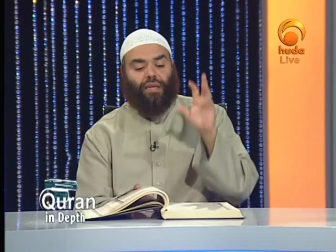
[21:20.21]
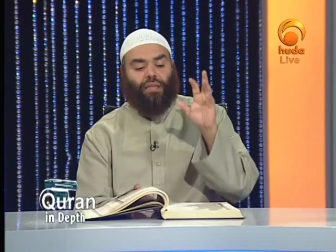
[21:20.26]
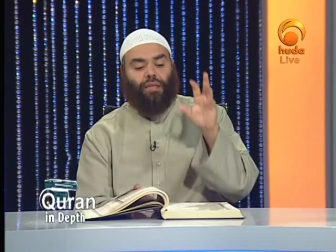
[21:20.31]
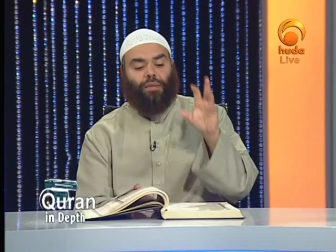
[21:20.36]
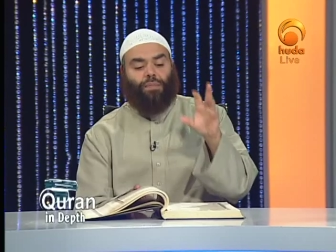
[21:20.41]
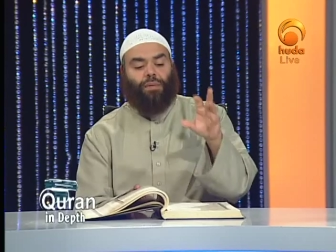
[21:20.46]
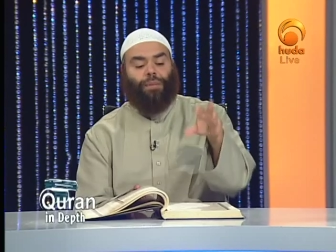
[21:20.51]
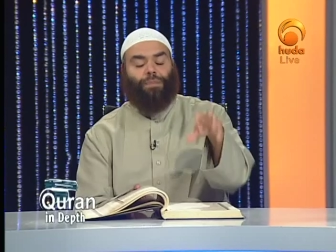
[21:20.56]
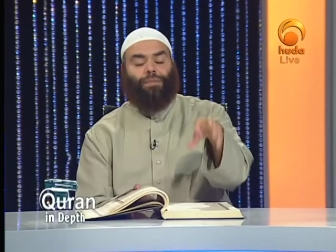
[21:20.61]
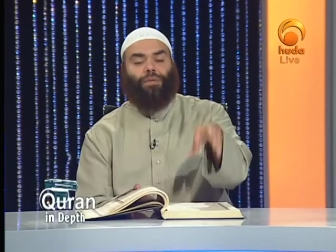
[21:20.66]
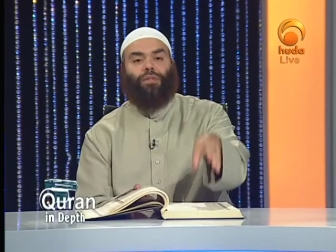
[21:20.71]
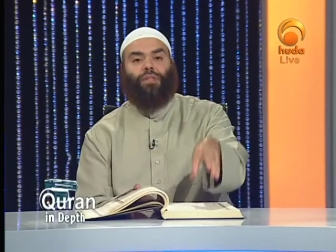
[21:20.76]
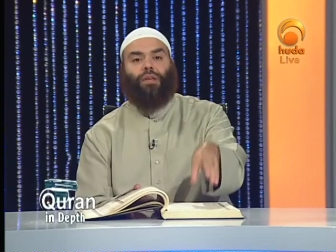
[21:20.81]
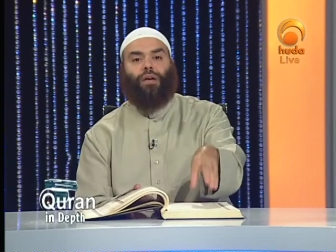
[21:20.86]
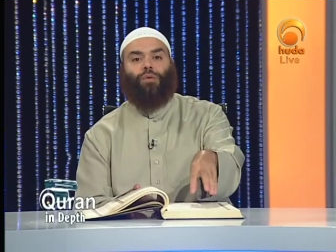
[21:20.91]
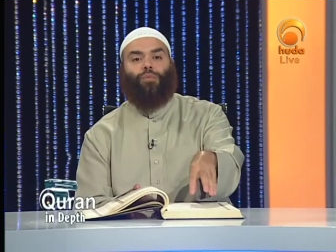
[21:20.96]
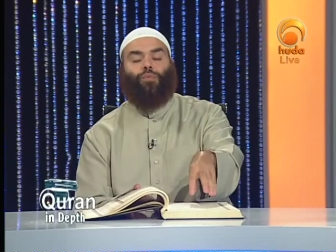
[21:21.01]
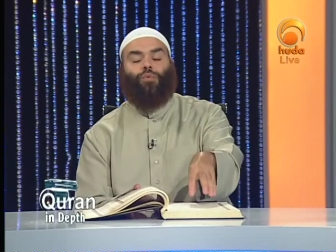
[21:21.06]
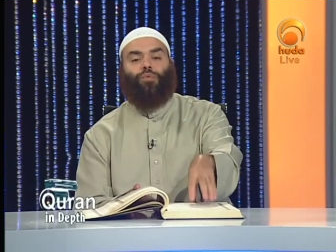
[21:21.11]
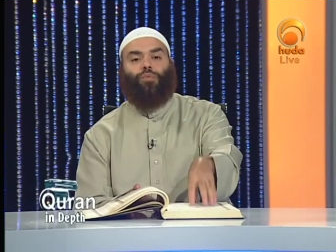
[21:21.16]
are the people
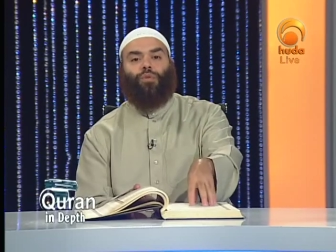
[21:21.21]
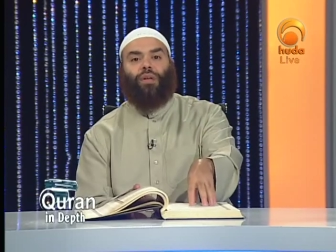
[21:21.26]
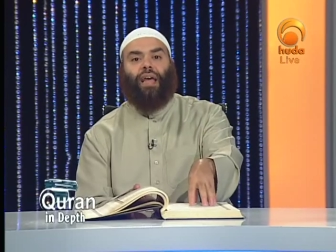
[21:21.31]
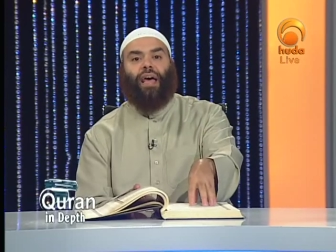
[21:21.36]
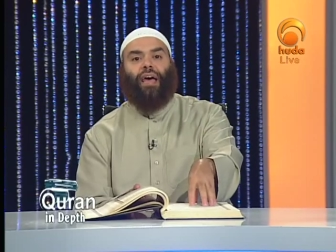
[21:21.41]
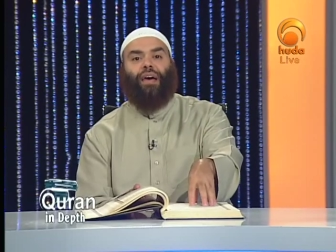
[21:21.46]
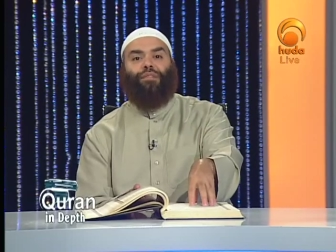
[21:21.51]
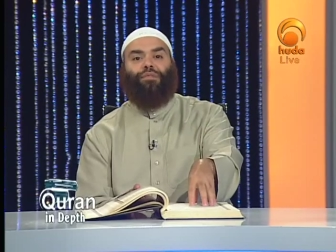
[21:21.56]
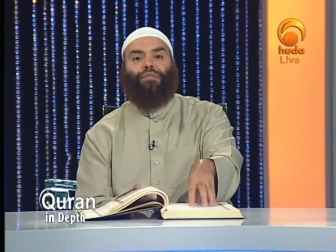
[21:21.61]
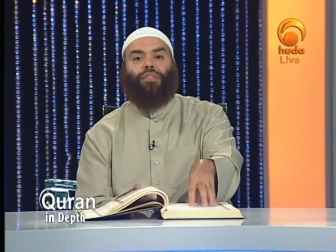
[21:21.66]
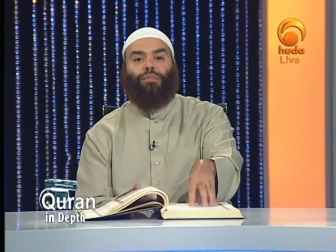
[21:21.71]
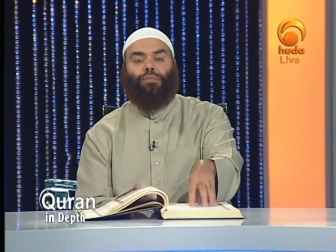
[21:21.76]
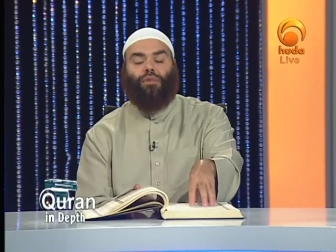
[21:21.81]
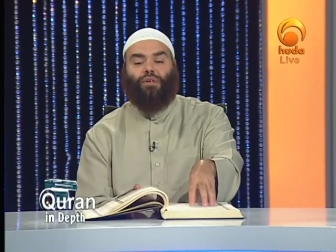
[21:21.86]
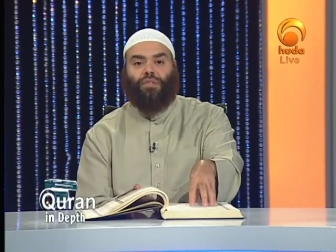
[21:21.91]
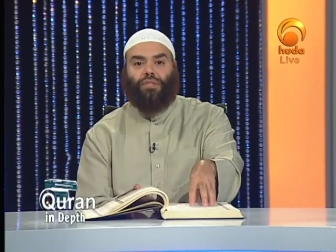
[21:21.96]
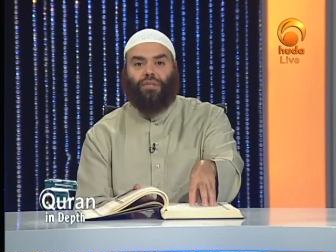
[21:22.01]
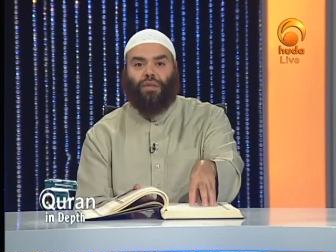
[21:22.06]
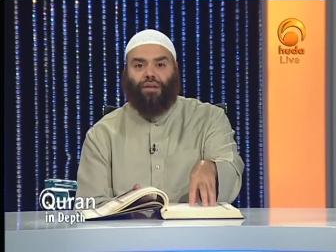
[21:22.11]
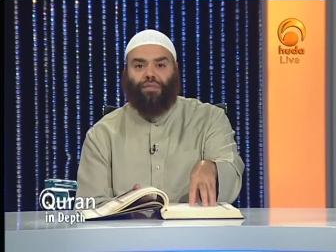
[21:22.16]
that would have the
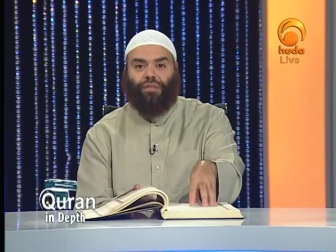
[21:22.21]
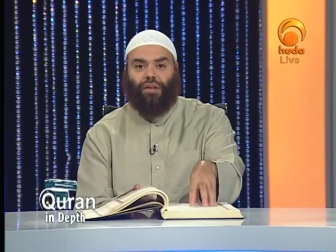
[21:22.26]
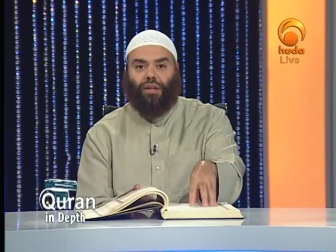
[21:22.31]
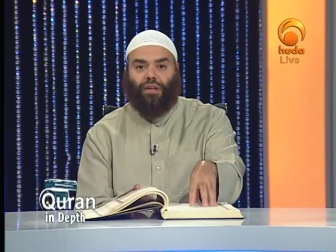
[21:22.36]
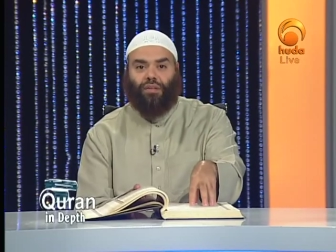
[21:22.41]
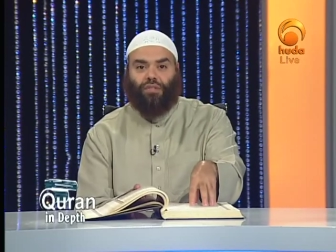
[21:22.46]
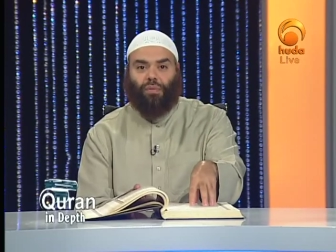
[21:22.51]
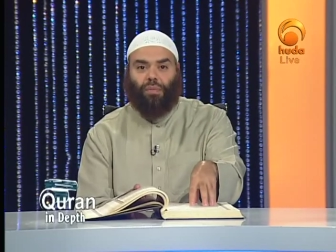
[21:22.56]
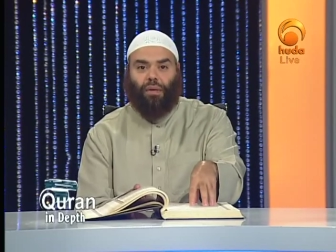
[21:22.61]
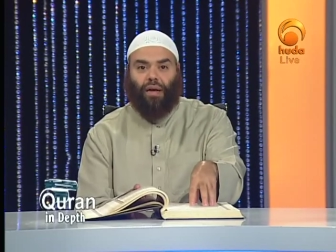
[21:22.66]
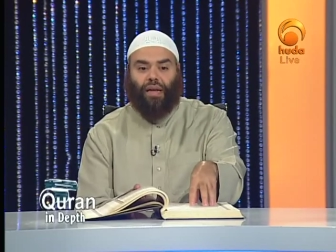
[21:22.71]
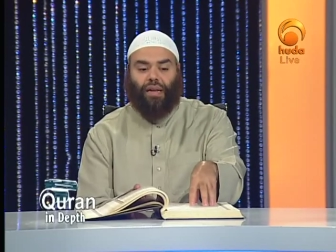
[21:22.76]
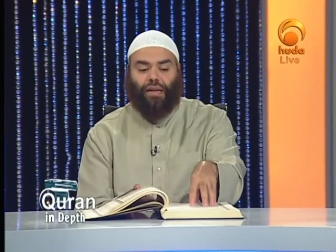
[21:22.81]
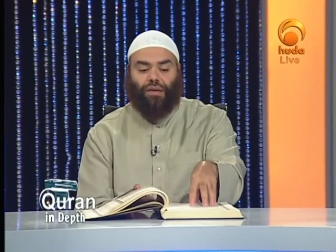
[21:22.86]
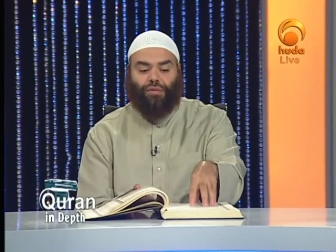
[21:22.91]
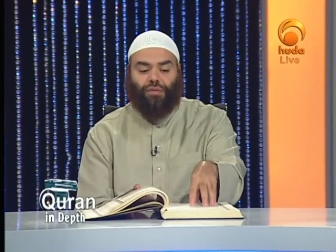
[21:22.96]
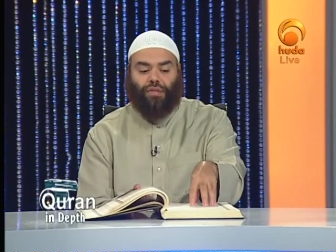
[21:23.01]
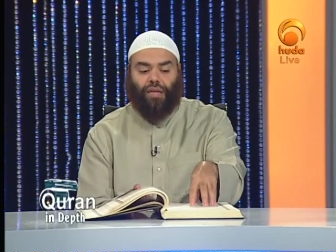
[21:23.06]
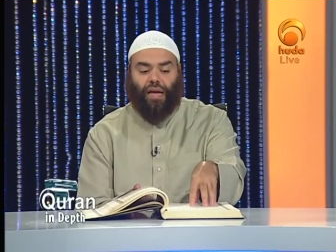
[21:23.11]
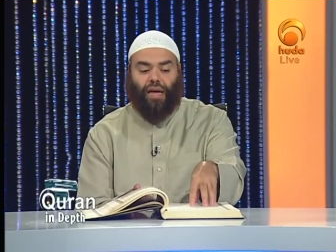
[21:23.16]
mercy of Allah
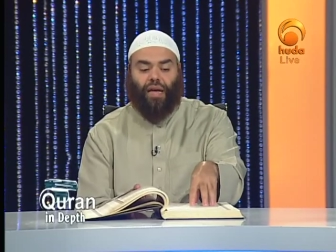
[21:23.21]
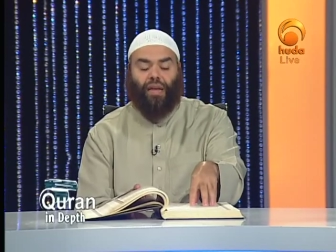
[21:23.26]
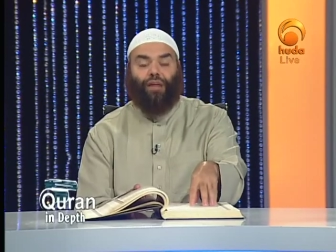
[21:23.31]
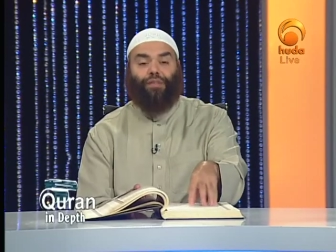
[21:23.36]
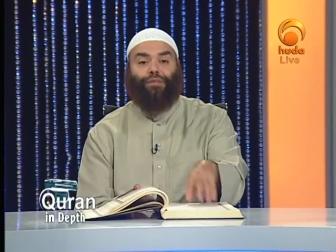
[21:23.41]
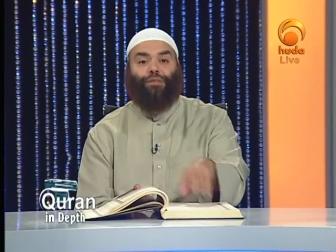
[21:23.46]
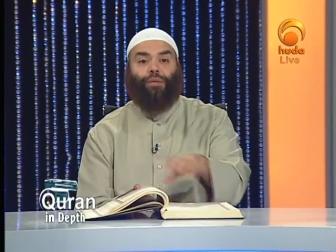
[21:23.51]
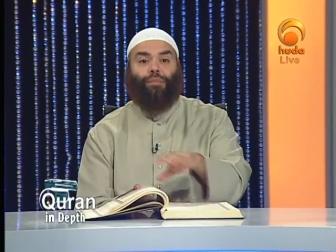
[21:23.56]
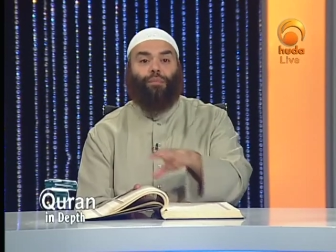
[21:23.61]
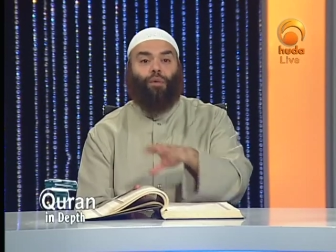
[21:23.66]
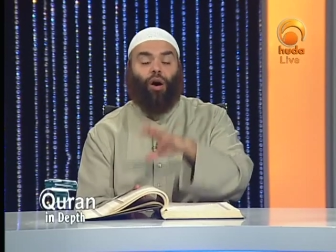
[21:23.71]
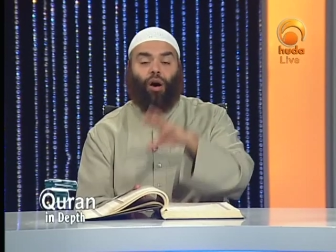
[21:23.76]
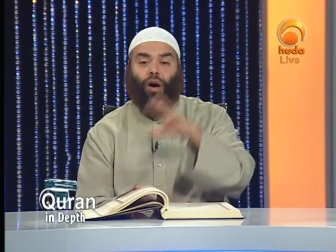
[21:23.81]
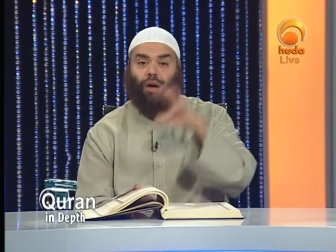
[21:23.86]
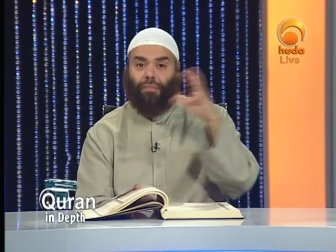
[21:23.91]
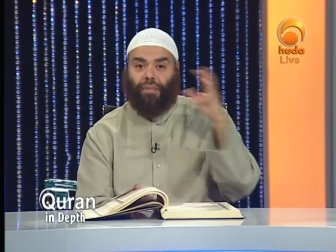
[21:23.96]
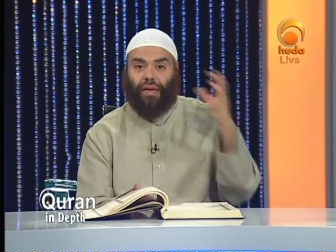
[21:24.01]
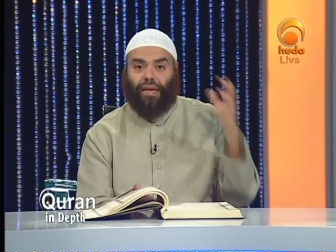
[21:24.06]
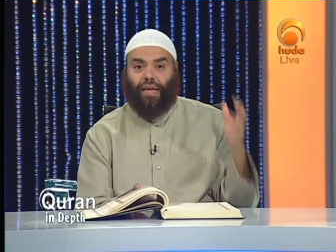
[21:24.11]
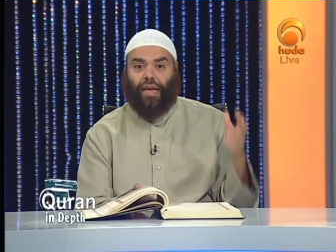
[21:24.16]
subhanahu wa ta'ala from
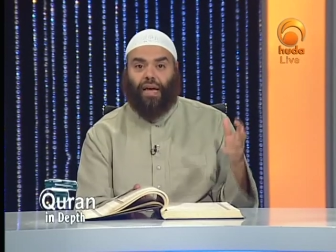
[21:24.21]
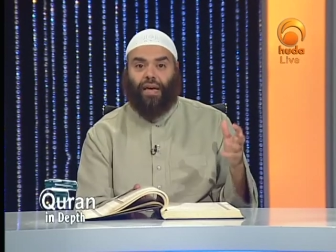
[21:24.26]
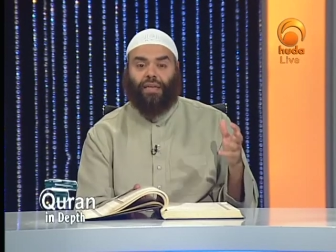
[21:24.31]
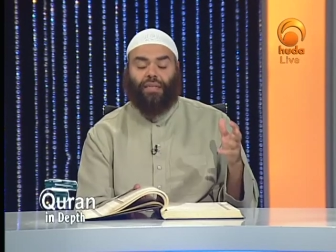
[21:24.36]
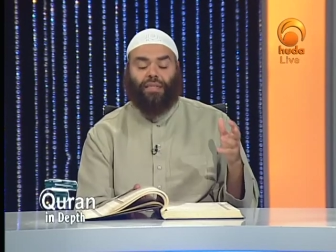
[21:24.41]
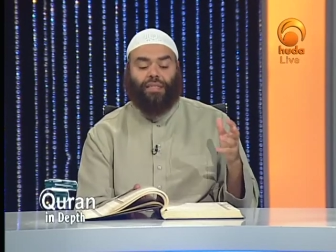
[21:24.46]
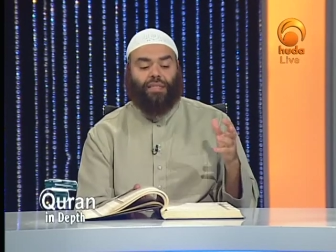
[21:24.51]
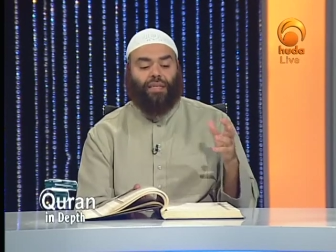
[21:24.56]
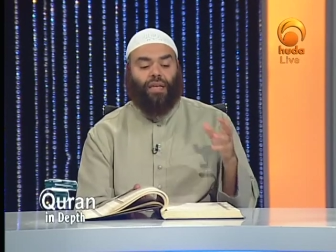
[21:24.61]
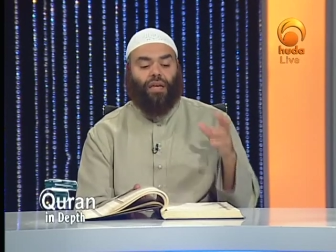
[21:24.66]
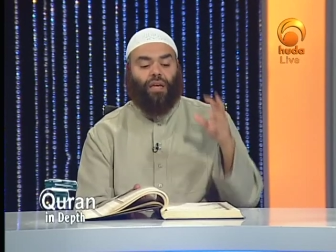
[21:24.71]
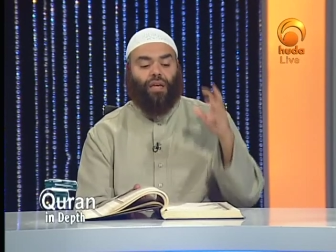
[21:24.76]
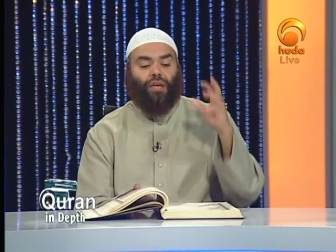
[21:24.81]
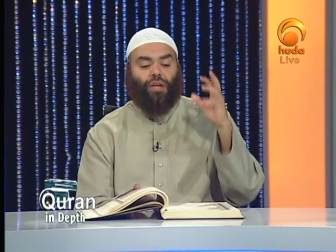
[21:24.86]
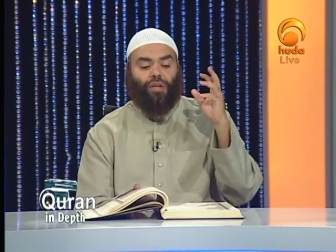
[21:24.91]
all mankind,